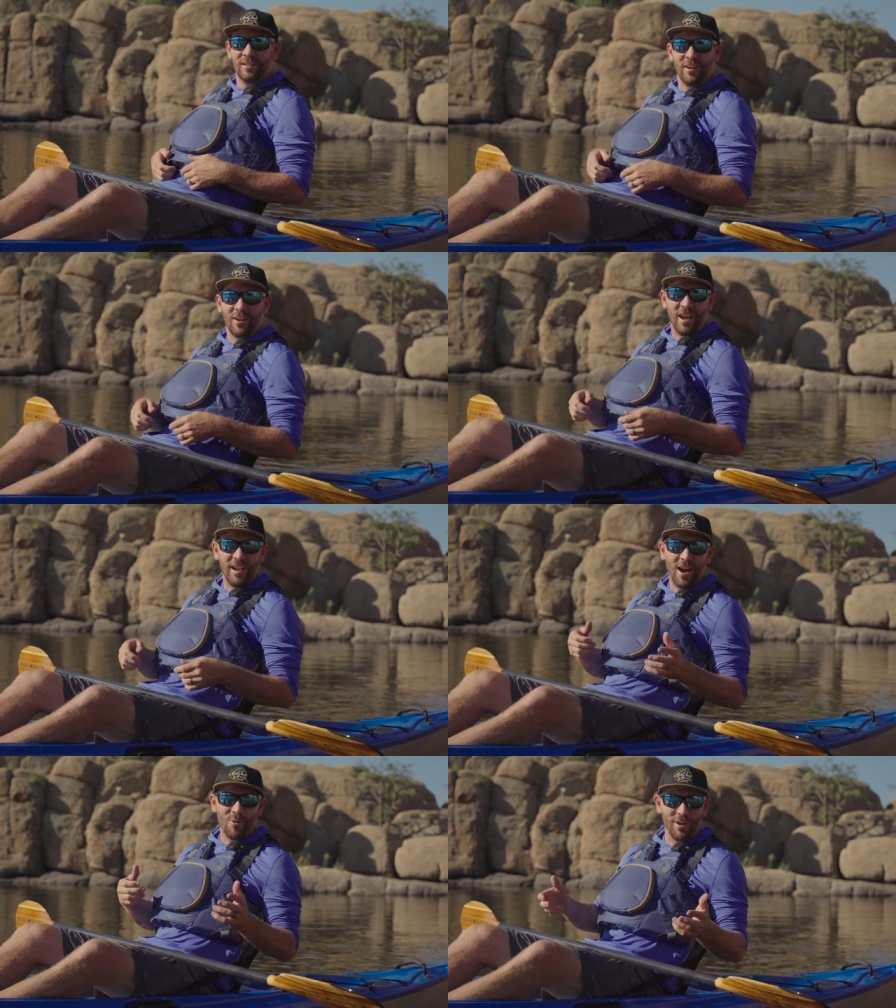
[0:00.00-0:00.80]
Okay,
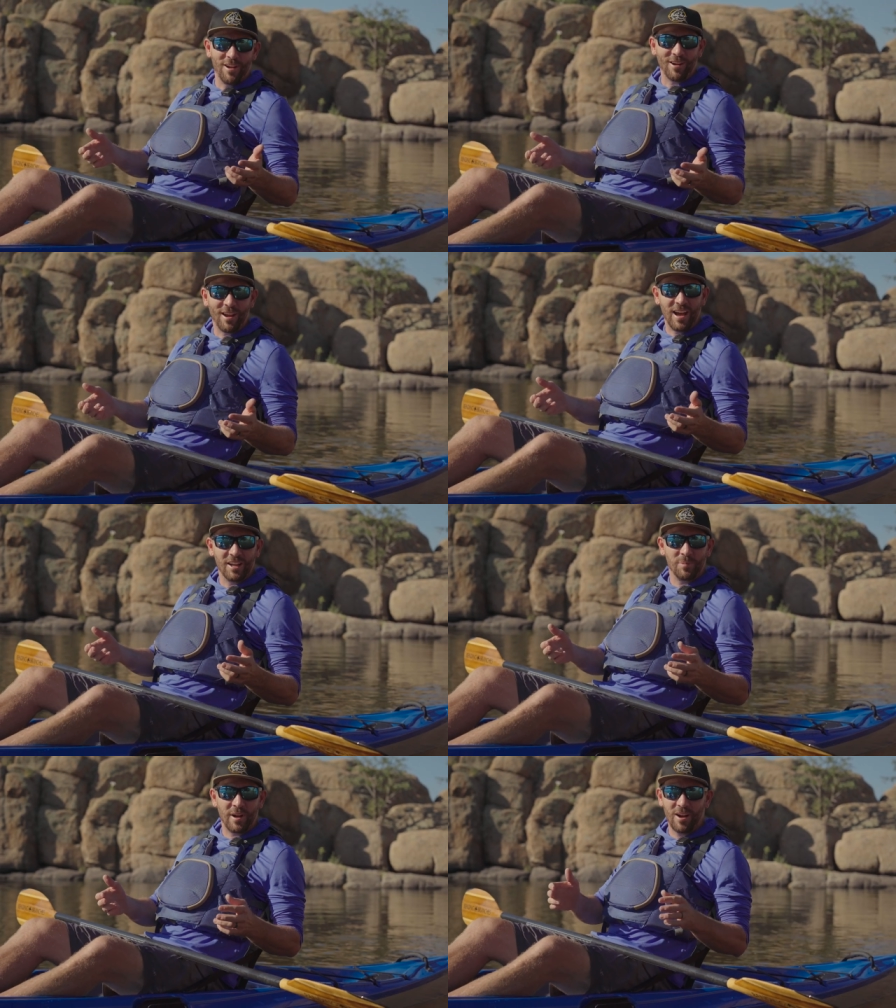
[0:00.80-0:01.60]
now we're in our
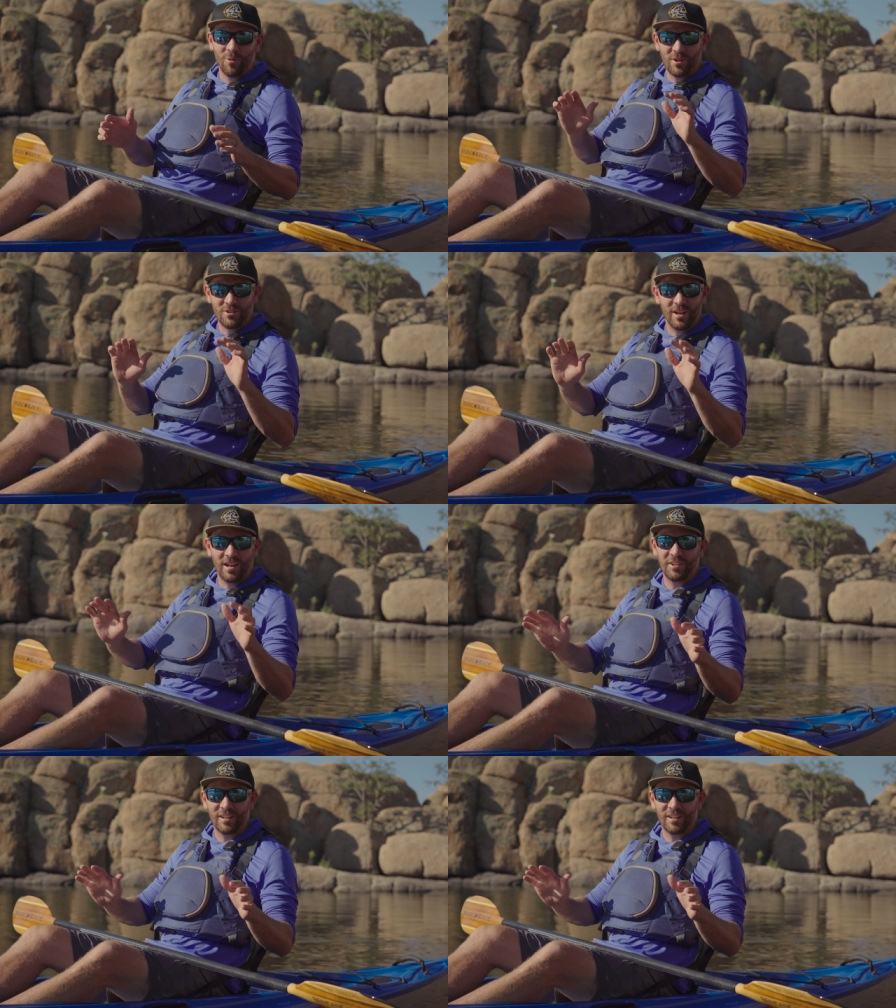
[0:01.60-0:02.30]
kayaks, but I don't want you guys